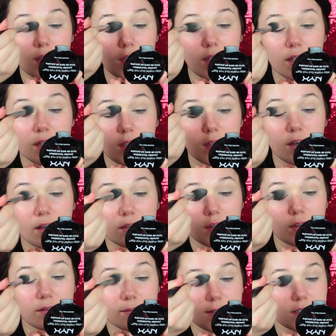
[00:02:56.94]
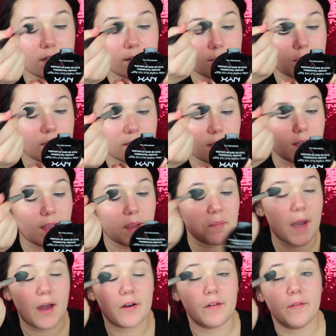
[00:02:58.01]
And the only reason I'm using a
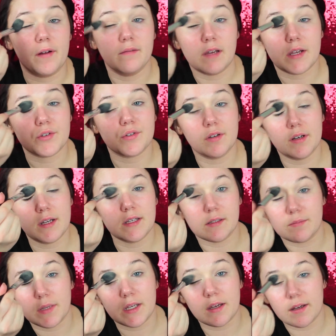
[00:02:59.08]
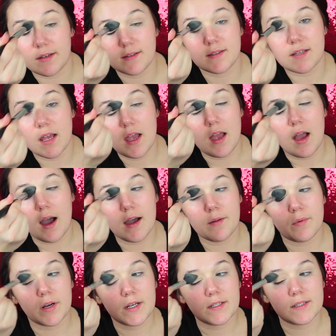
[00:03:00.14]
powder foundation is because I
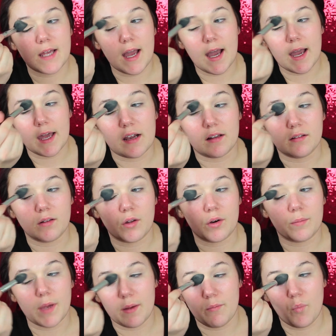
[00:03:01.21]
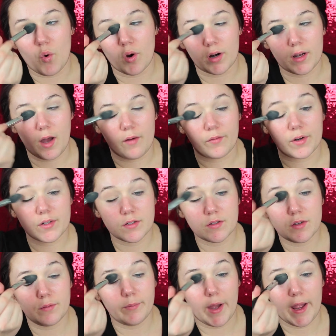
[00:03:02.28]
wanted to a little bit more coverage
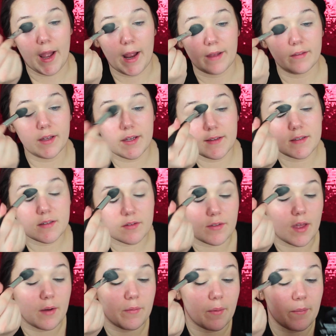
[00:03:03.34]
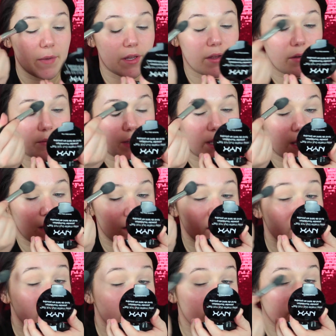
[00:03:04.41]
to my eyelids, so that when we go in
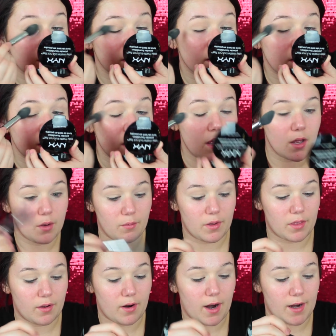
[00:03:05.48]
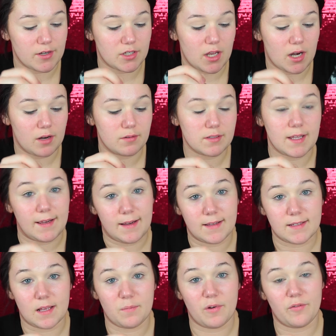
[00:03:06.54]
with our eyeshadows, like I
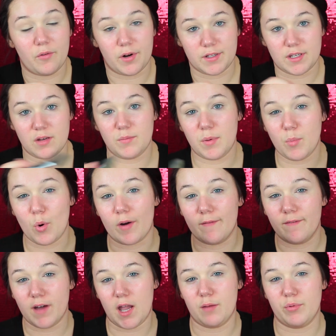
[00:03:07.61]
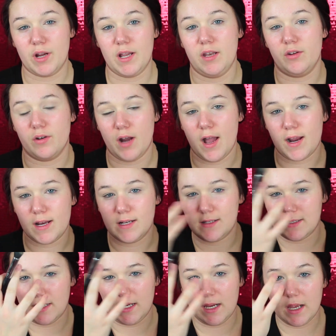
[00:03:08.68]
said before, it's going to be more vibrant and you're not going to
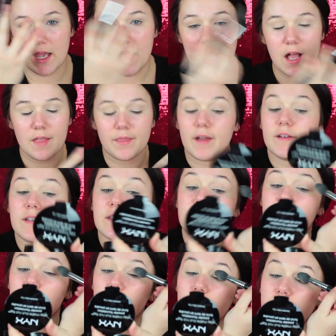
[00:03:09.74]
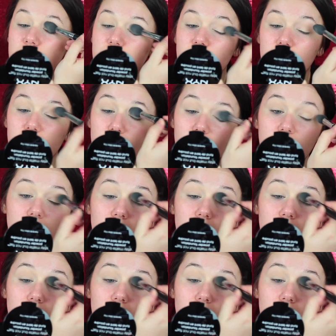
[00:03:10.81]
see that discoloration.